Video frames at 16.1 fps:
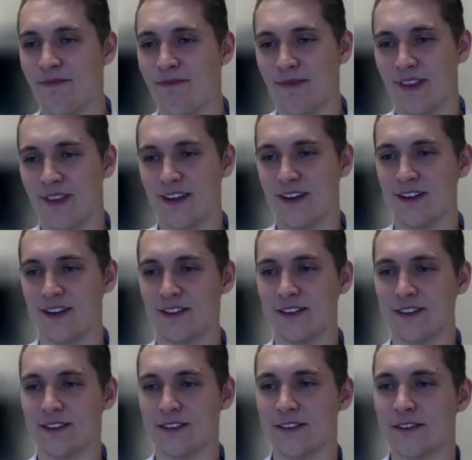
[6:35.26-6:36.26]

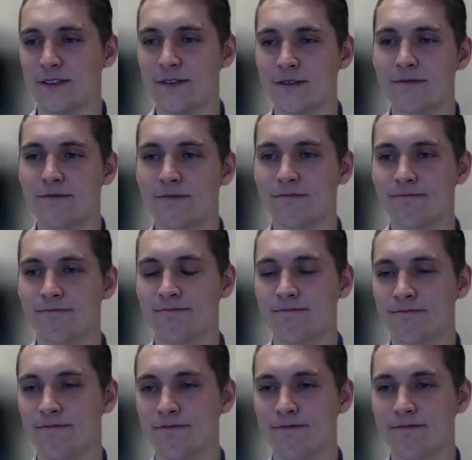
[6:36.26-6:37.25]

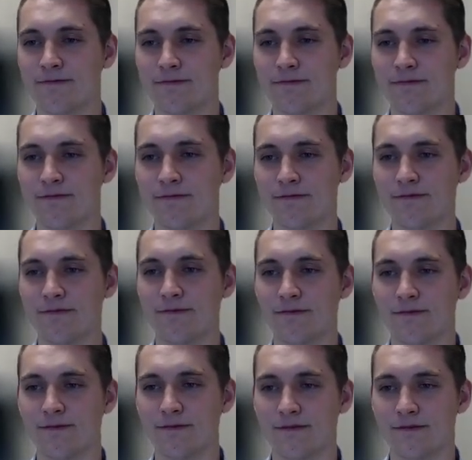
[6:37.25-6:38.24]

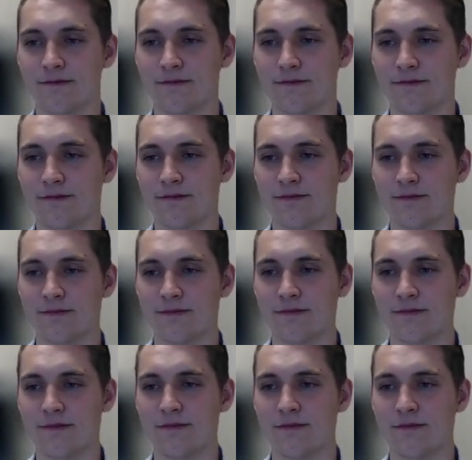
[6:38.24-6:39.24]

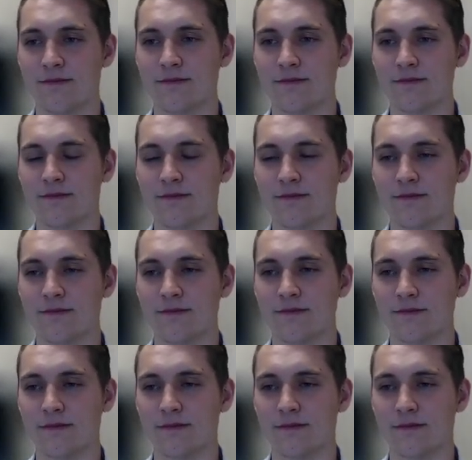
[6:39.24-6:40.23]

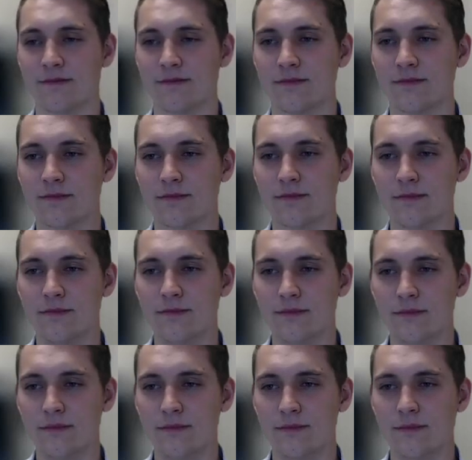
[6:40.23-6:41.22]
No words are spoken by the person on screen.